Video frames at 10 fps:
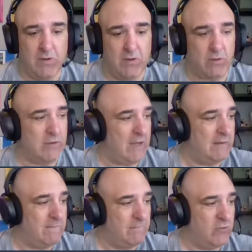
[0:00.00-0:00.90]

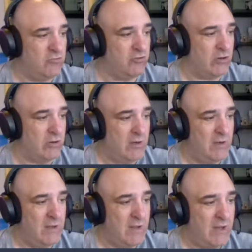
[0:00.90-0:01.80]
Okay, sure.
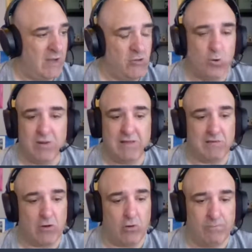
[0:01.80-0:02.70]
New Orleans
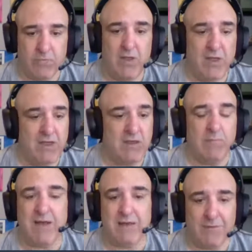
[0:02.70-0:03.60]
at home. You
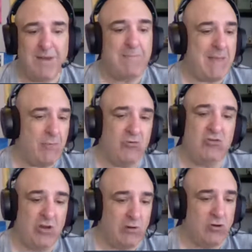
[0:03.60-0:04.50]
might be able to
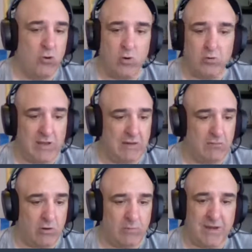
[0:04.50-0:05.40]
steer a New
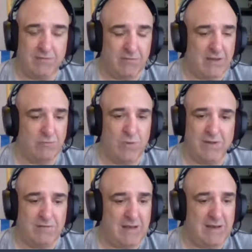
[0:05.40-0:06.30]
Orleans home, right? It's
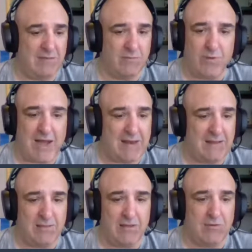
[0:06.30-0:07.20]
Winston. He's
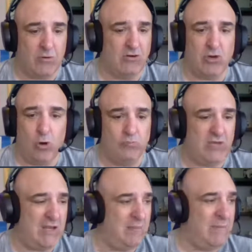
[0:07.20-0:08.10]
erratic. They're a dome
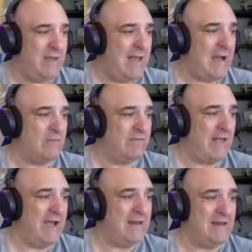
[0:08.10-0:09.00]
team
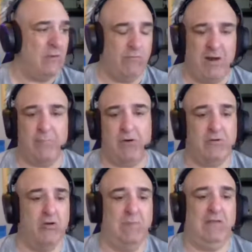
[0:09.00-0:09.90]
outside in
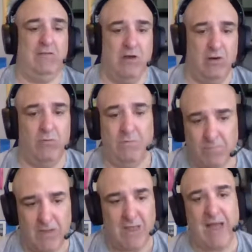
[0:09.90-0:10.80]
November. Could be snow.
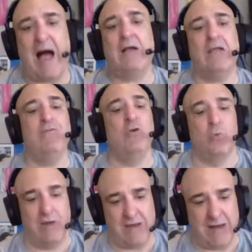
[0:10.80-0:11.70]
I'll give you a
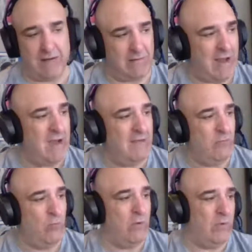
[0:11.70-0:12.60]
win there. I'll give
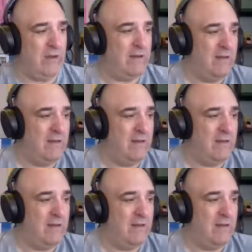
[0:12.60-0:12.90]
you one win.